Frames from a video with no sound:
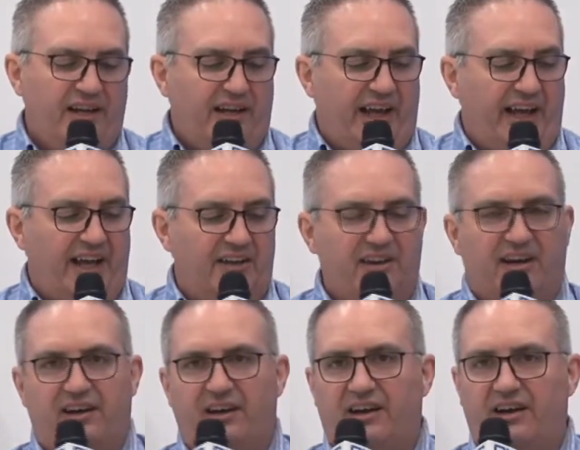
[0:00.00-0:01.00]
And
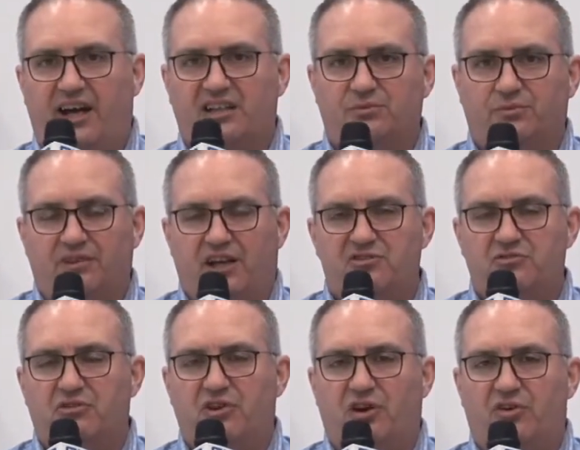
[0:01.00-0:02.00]
as
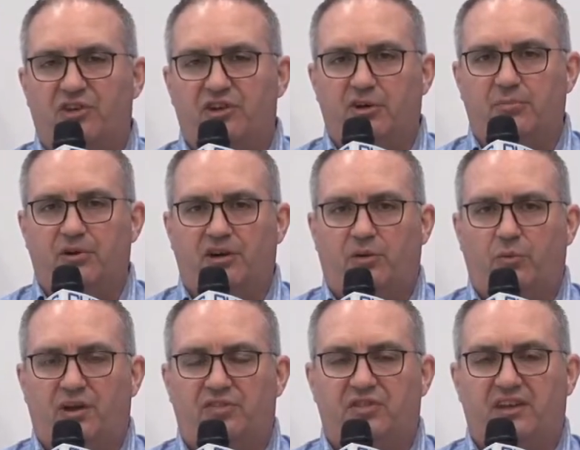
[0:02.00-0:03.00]
you know, the yearbook
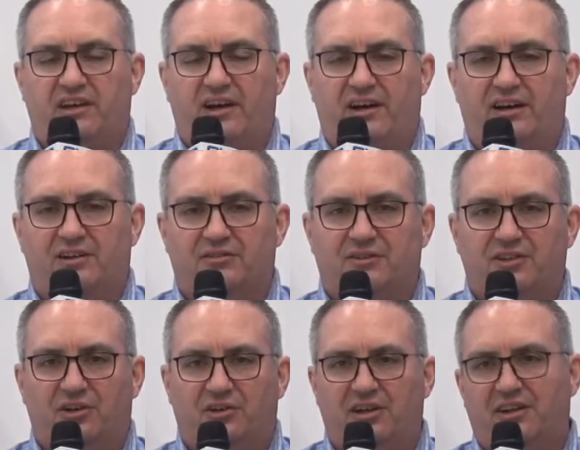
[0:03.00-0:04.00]
with the
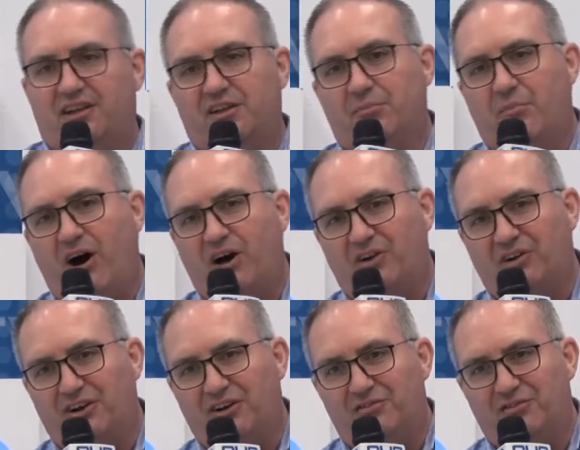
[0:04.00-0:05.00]
in the
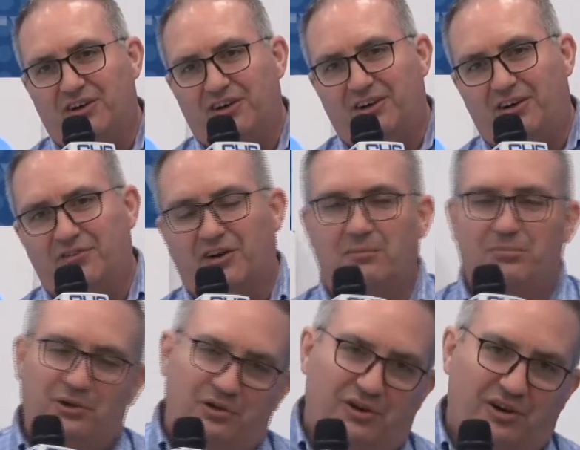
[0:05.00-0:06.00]
model of a
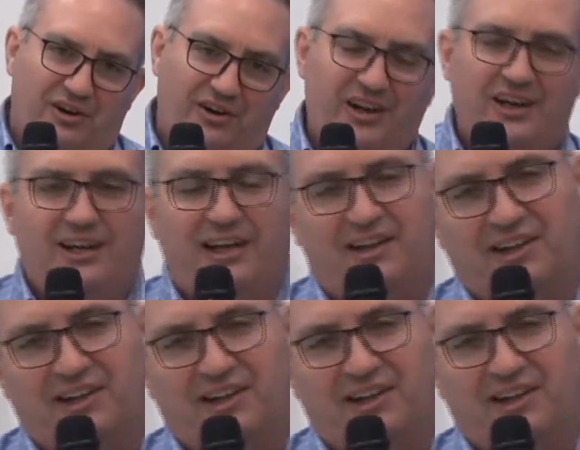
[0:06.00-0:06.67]
computer in